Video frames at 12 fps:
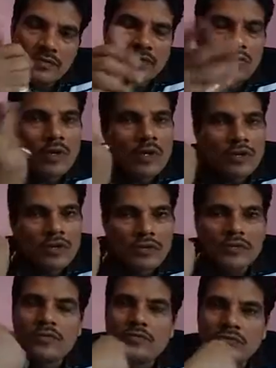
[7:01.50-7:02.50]
what to do,
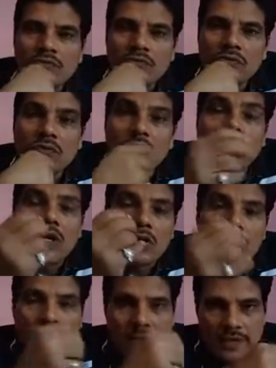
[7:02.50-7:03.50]
what
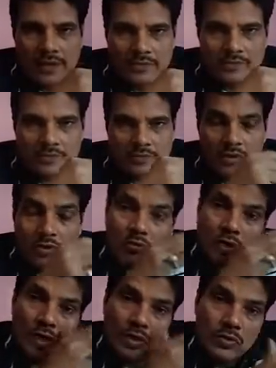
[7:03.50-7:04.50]
to
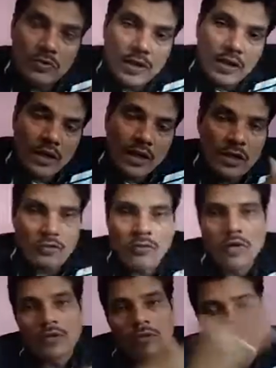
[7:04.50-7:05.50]
take, and
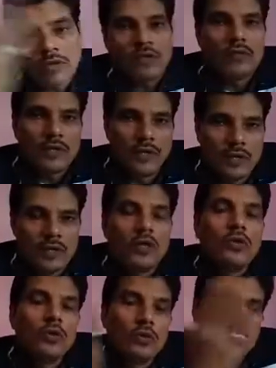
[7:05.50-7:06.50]
what not to take,
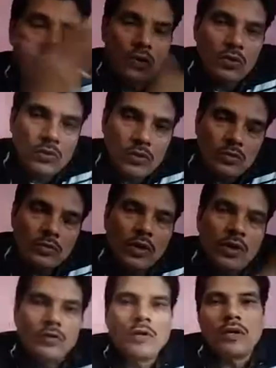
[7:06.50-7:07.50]
what to do
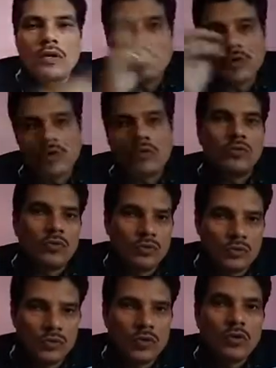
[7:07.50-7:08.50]
and what not to
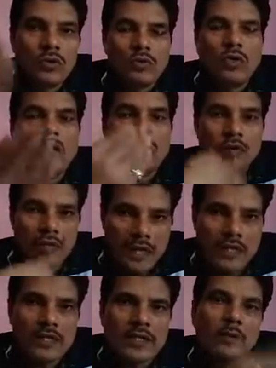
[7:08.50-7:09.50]
do, what to
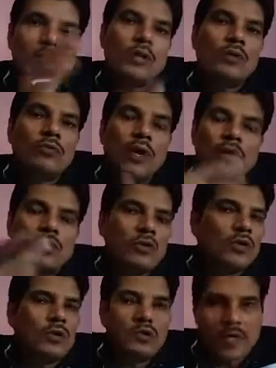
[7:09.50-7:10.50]
accept and what
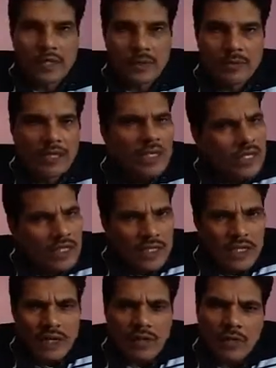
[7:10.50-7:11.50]
not to accept.
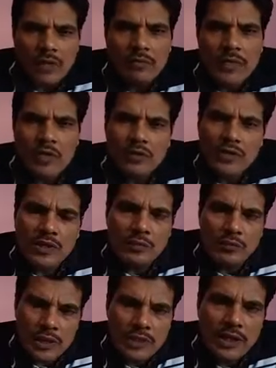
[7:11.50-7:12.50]
Here always
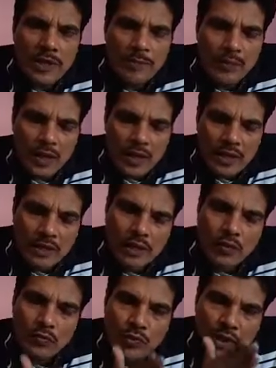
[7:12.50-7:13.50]
we see
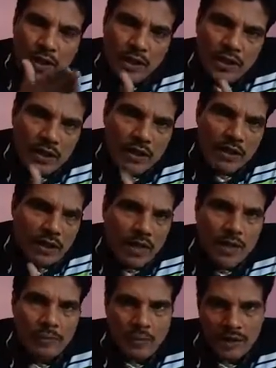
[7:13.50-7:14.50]
that we are in the
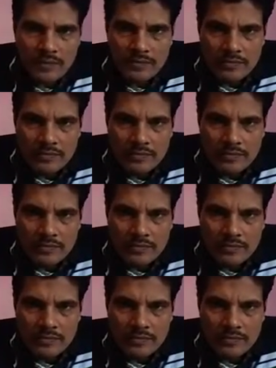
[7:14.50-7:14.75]
dilemma.